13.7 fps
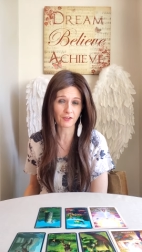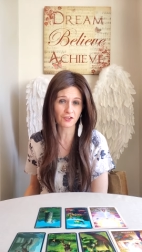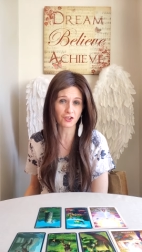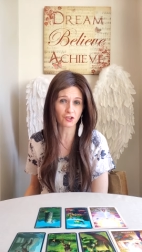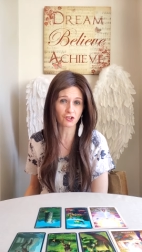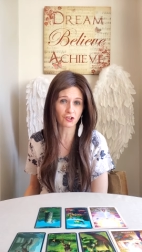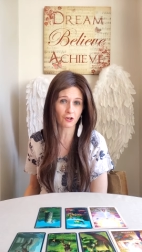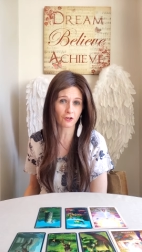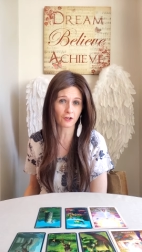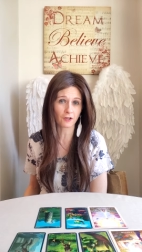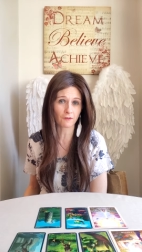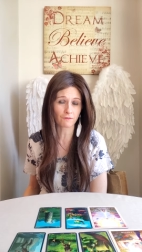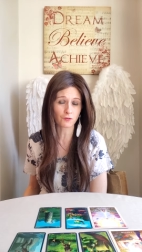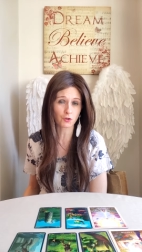It's a
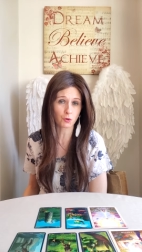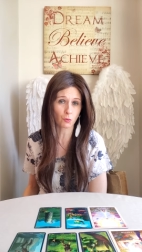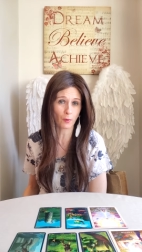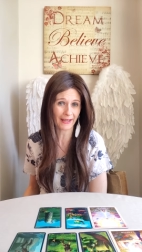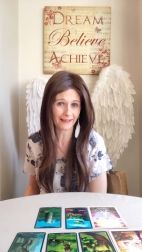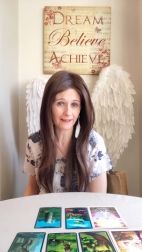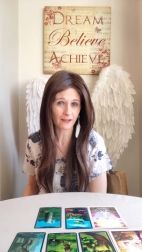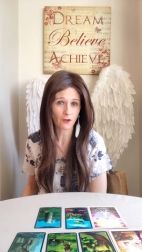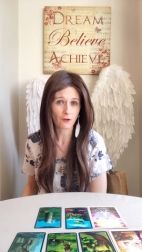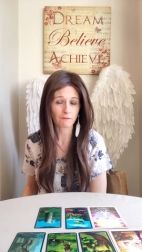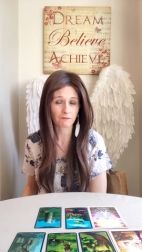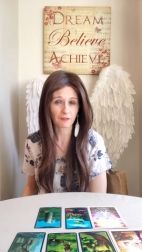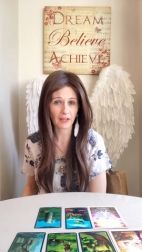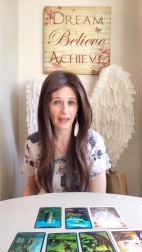journey of twin
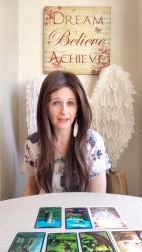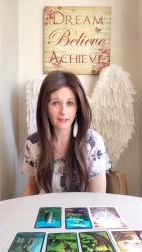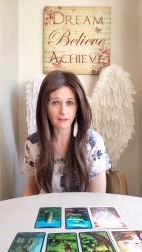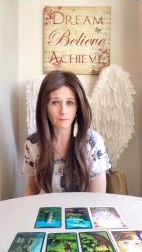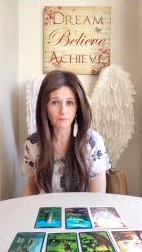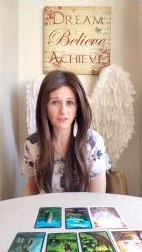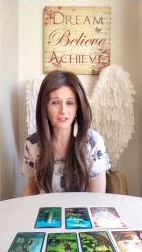flames.